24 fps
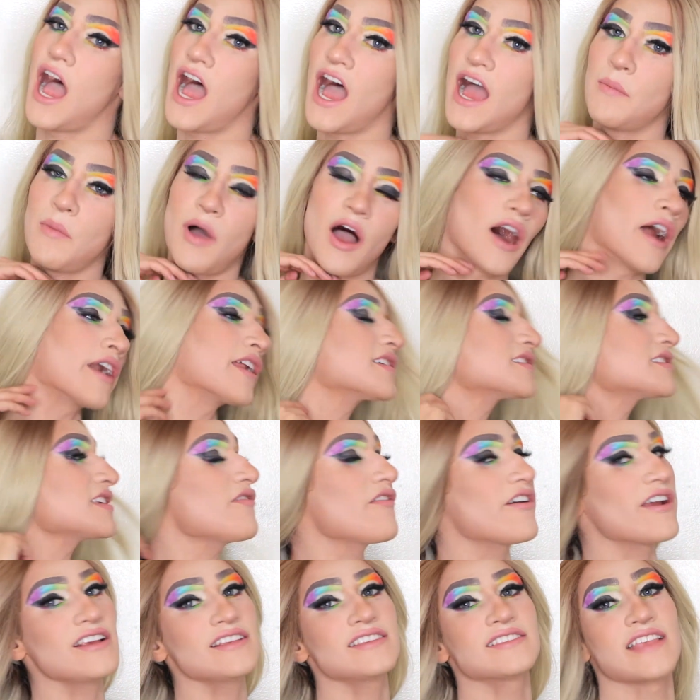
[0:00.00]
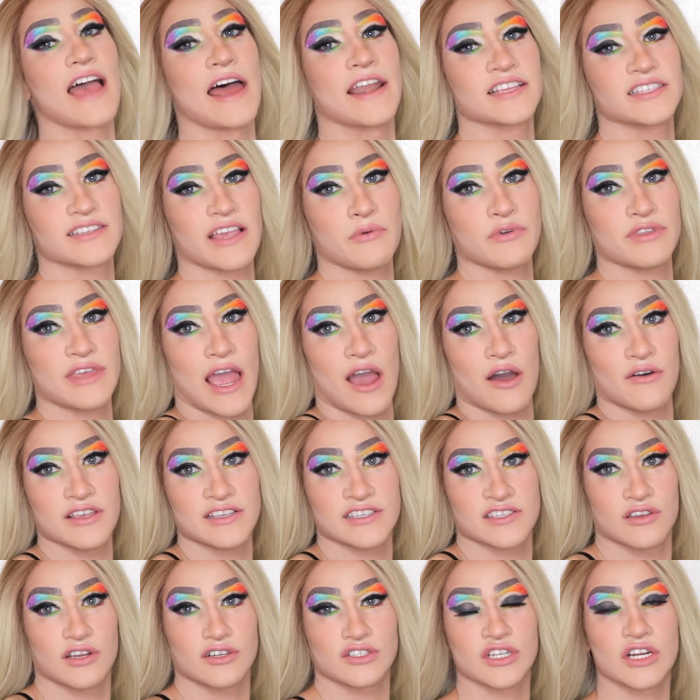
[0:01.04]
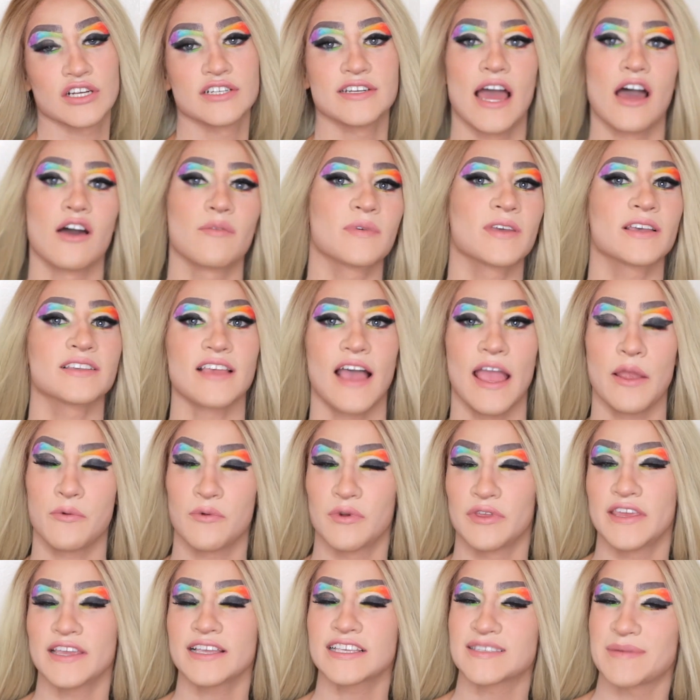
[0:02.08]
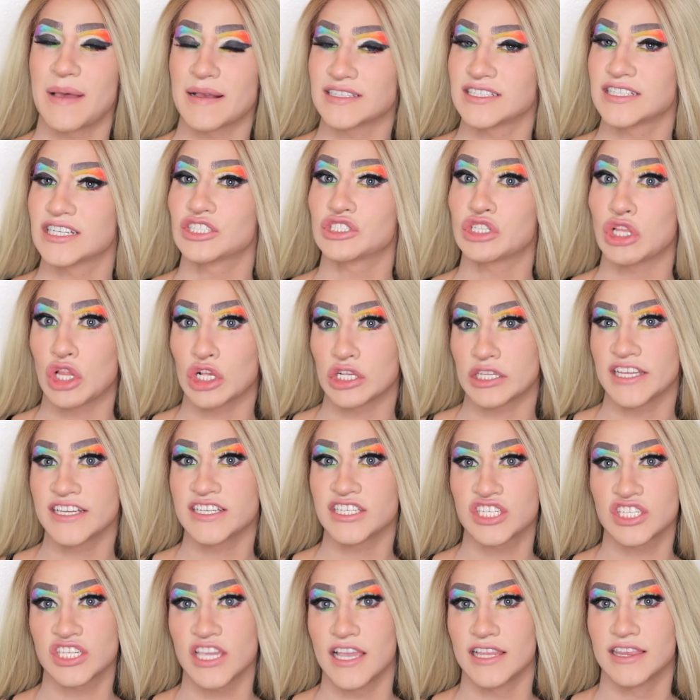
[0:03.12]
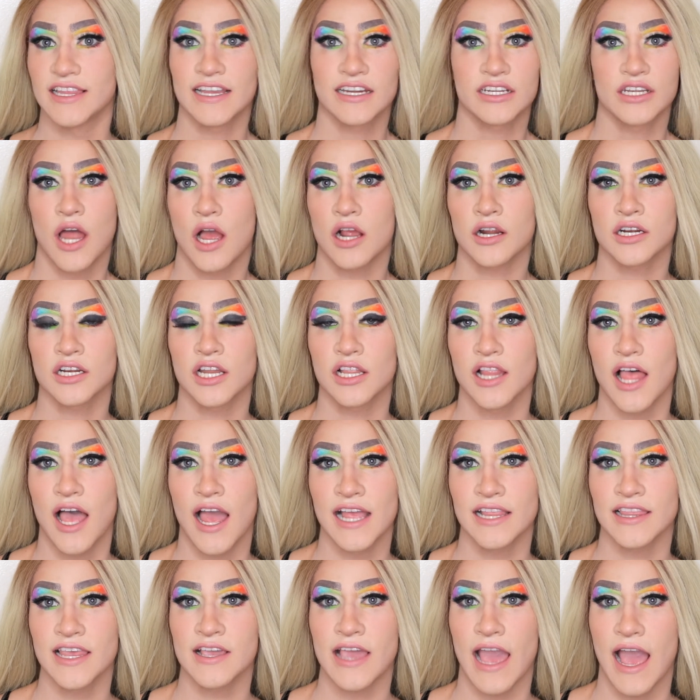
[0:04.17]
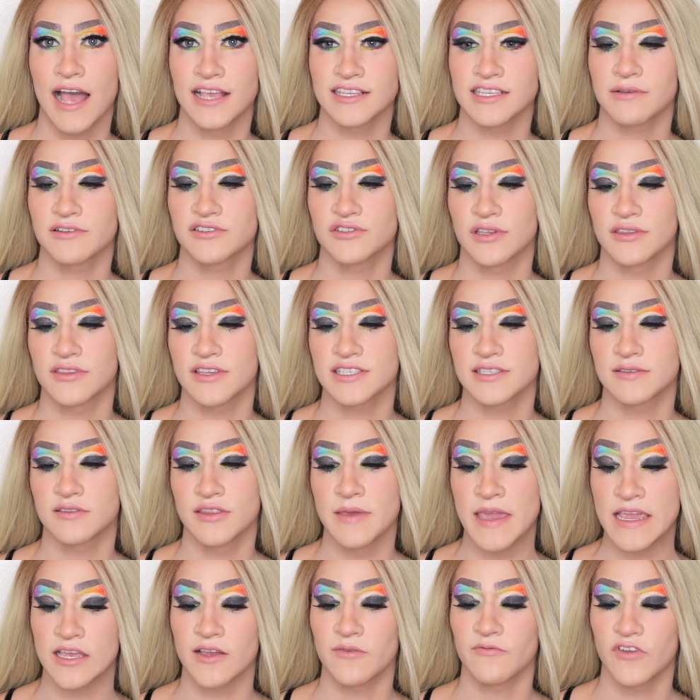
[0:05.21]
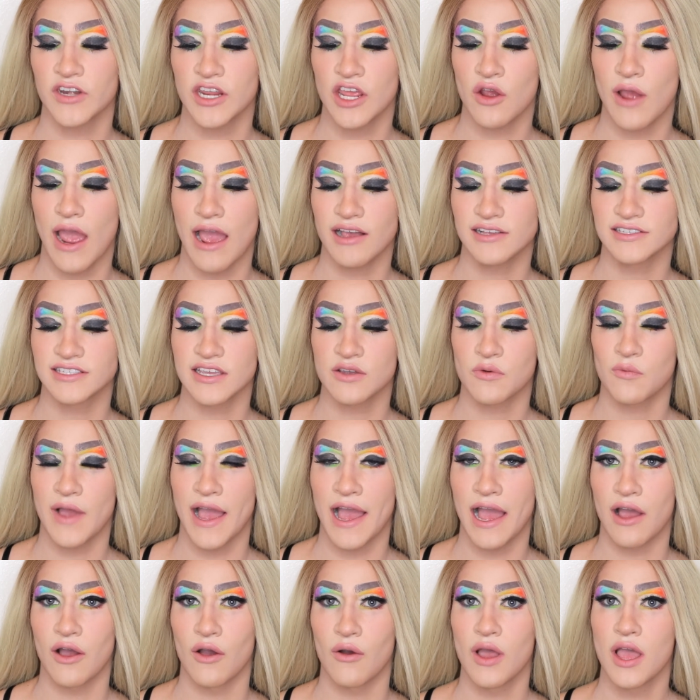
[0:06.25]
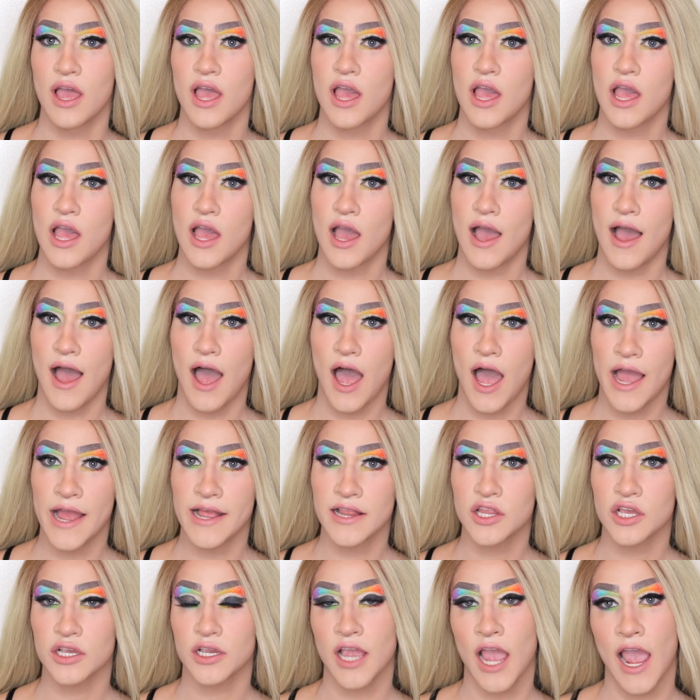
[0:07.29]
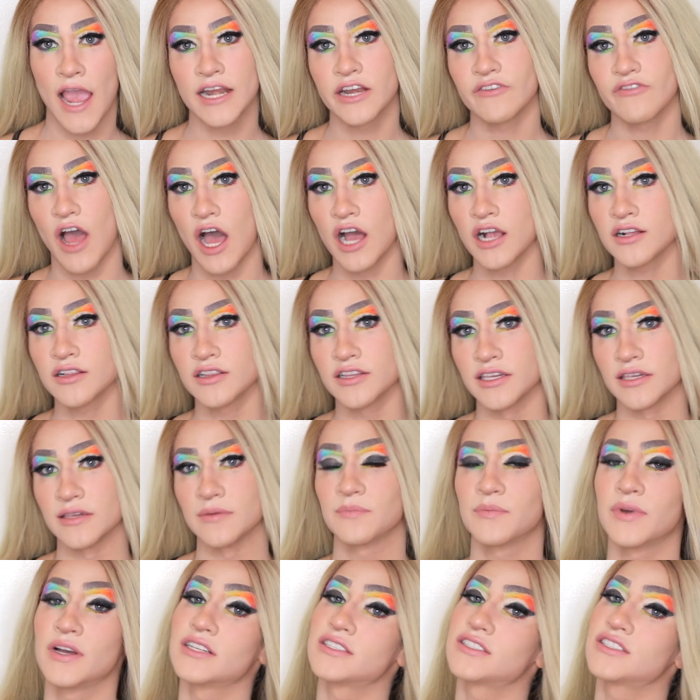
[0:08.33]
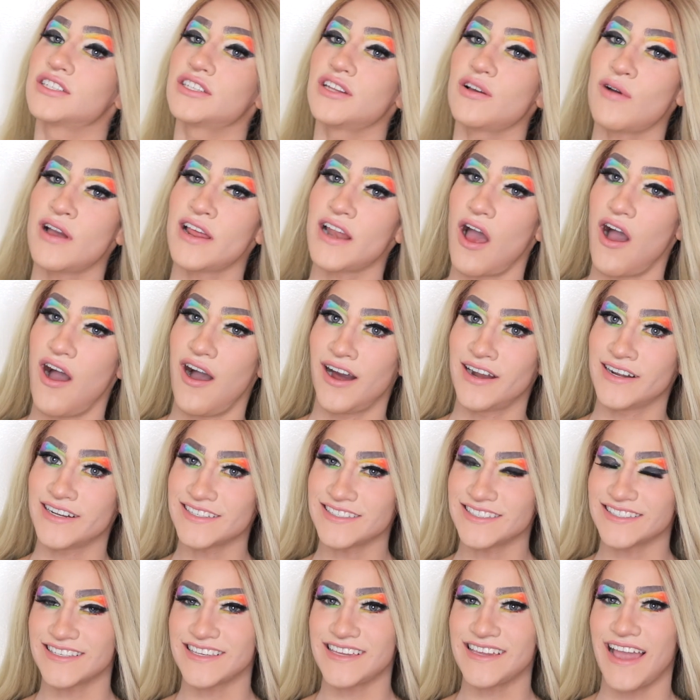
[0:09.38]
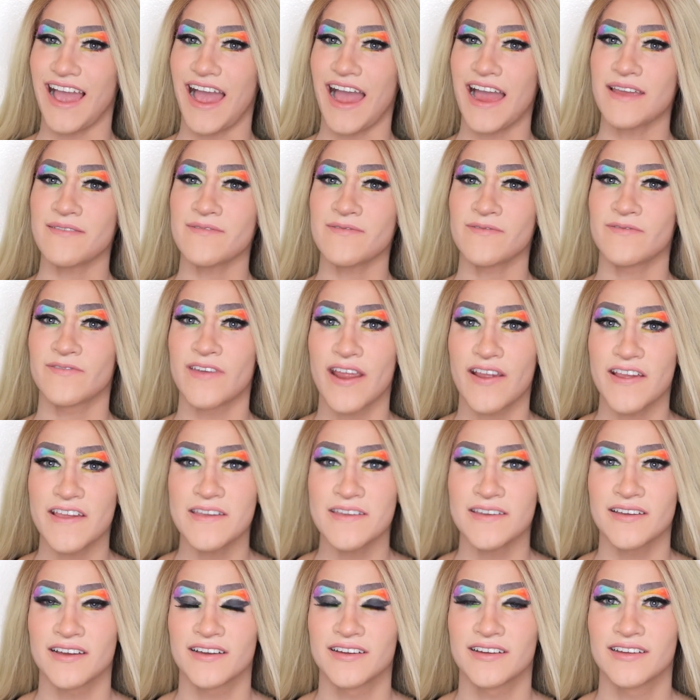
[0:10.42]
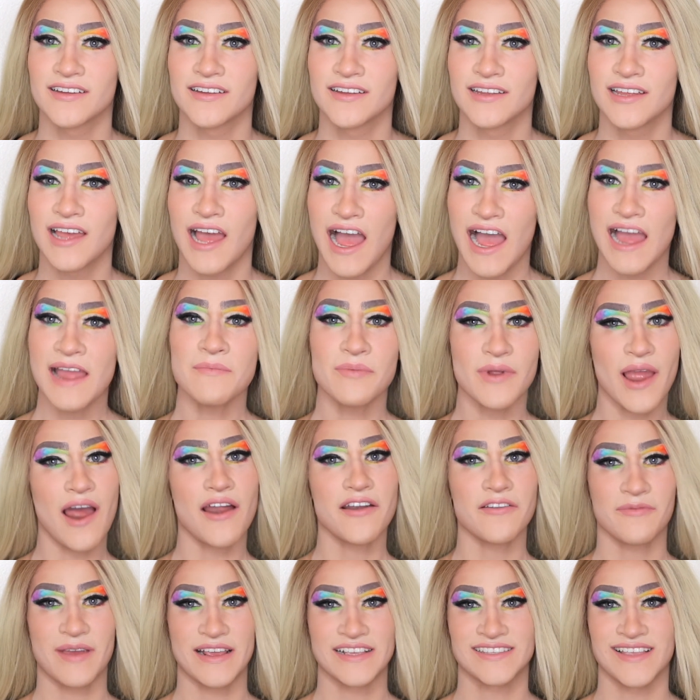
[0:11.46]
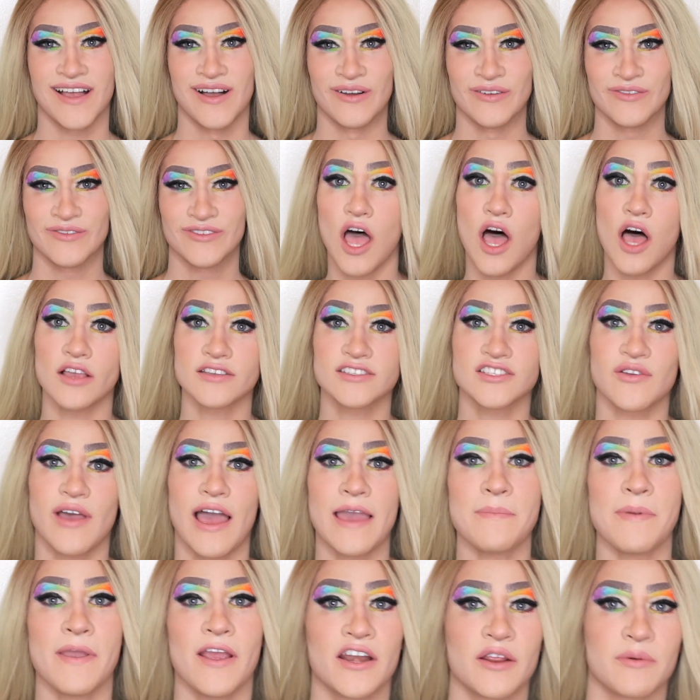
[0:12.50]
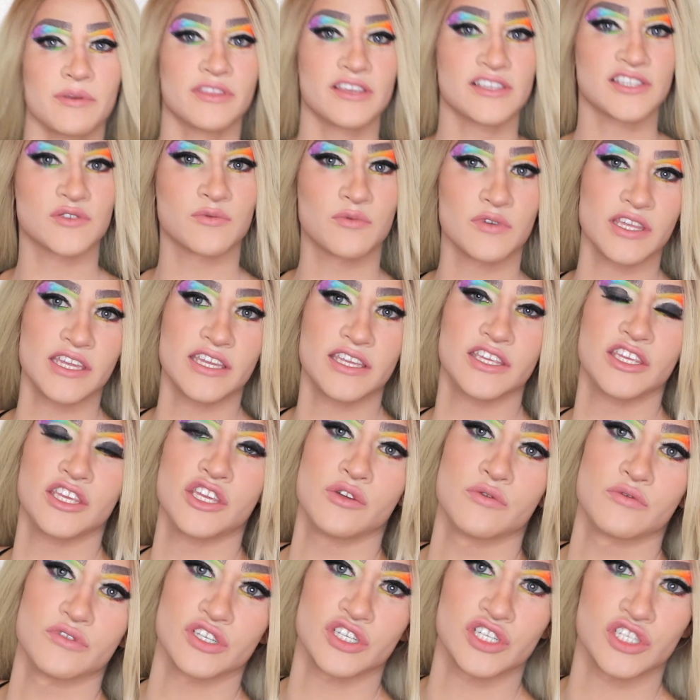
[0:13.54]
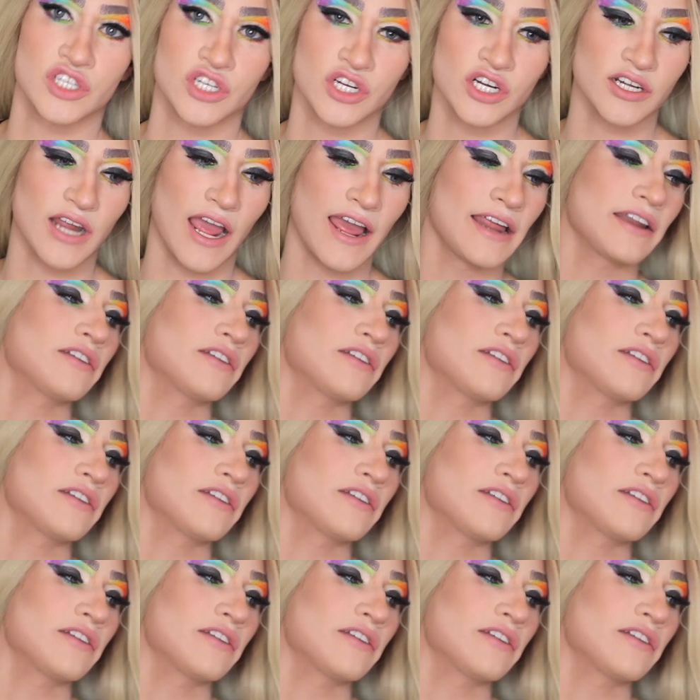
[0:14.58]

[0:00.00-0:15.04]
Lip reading: I'm honestly very satisfied with how this look turned out because I really expected it to look like shit. Like, not gonna lie, like as I was doing this makeup video, I was like, wow, I look kind of ugly. But you know what? Honestly, I'm proud of myself. Also, I paired it with this really cute shirt.